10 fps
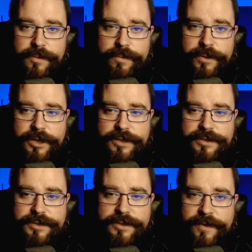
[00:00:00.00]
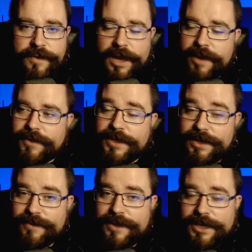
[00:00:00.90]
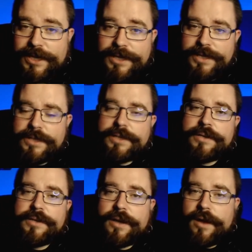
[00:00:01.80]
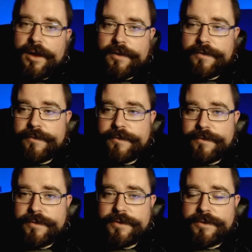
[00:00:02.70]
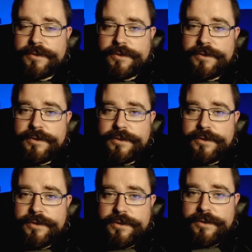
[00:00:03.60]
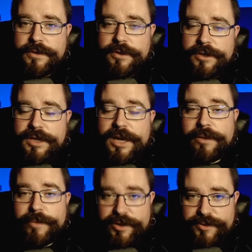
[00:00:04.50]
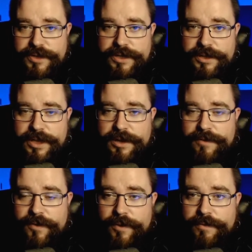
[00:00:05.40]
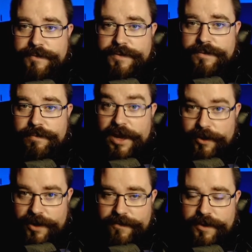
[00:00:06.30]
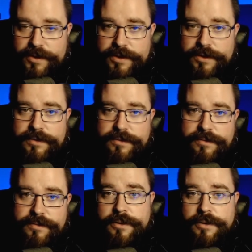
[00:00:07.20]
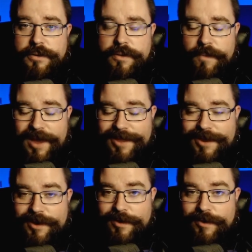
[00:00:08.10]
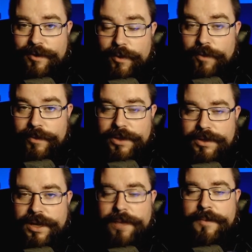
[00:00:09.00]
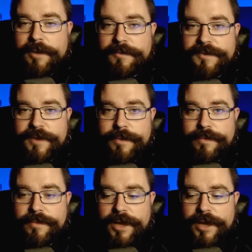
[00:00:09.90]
But I have a DVD of a documentary that involves my grandfather, the man that your middle name comes from.